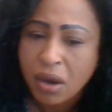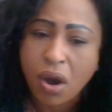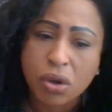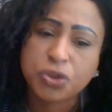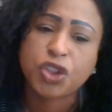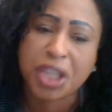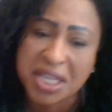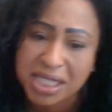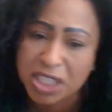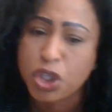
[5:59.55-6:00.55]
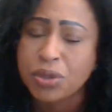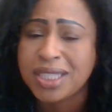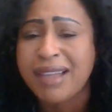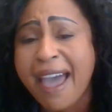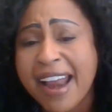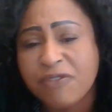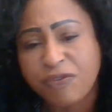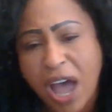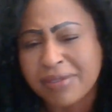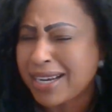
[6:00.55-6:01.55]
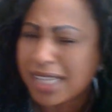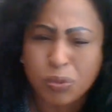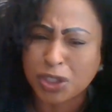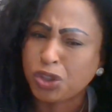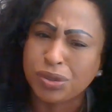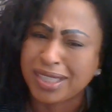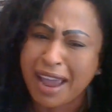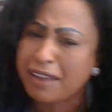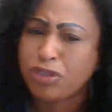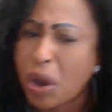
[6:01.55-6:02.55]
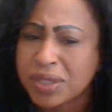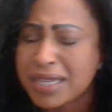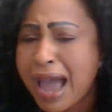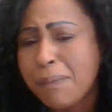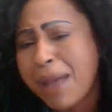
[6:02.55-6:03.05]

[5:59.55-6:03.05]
Oh, Jesus, you said it, Father. That's what you said. it. those are not